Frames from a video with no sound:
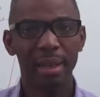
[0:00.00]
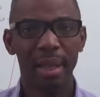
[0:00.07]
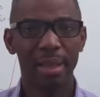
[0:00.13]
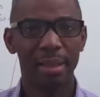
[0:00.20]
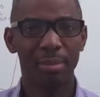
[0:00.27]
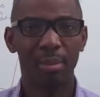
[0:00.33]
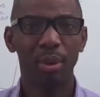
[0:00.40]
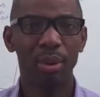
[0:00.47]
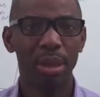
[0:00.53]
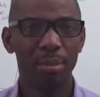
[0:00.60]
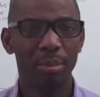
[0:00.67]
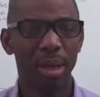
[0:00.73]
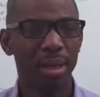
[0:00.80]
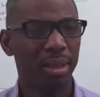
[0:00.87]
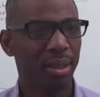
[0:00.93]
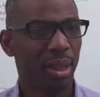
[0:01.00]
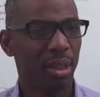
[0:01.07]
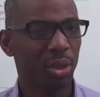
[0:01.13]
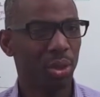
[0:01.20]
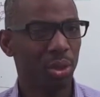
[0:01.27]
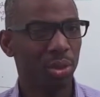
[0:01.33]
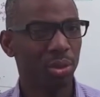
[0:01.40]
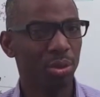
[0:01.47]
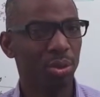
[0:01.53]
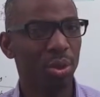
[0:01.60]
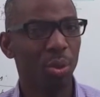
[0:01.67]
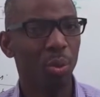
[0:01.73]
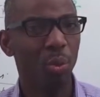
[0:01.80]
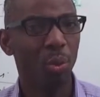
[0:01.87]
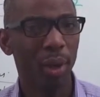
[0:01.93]
As a project manager, you should
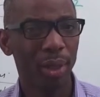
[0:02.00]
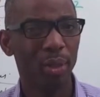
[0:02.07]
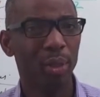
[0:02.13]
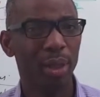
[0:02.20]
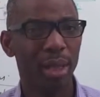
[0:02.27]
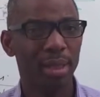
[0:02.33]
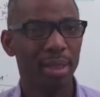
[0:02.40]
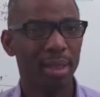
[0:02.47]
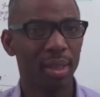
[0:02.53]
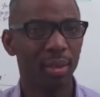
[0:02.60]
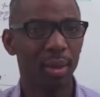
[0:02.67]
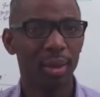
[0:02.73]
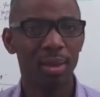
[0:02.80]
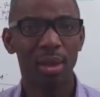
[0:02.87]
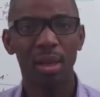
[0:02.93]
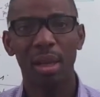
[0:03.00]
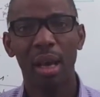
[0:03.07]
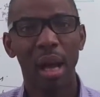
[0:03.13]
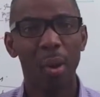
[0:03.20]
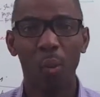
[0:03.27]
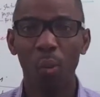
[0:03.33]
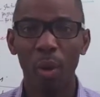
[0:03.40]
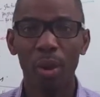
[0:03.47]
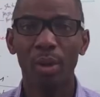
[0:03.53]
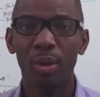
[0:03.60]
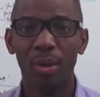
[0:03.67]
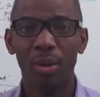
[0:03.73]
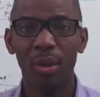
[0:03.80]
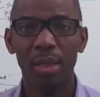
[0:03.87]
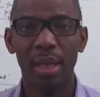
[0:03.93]
know when to get serious and when
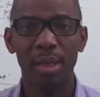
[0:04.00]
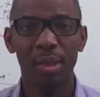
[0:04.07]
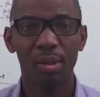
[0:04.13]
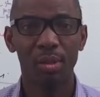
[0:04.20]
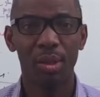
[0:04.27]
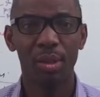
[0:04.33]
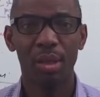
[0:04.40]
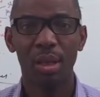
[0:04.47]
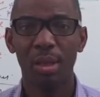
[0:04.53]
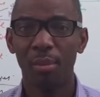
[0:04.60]
not to get serious.